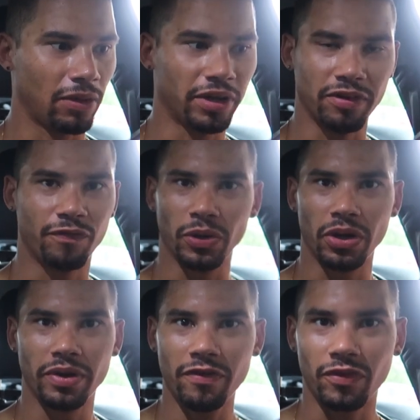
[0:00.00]
thing. But it didn't feel
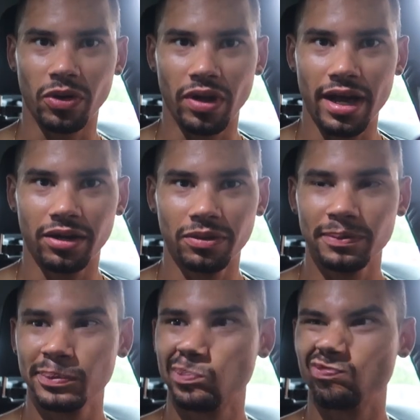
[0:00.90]
no different on idle,
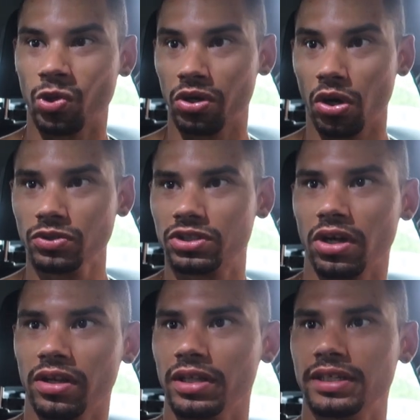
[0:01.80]
on cold
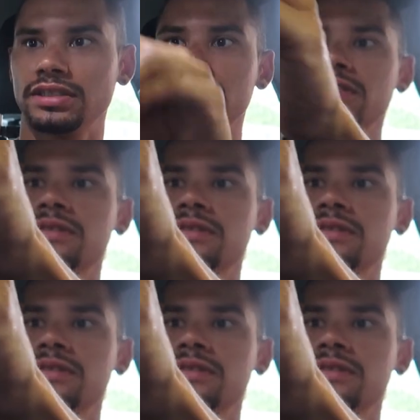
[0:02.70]
start at least.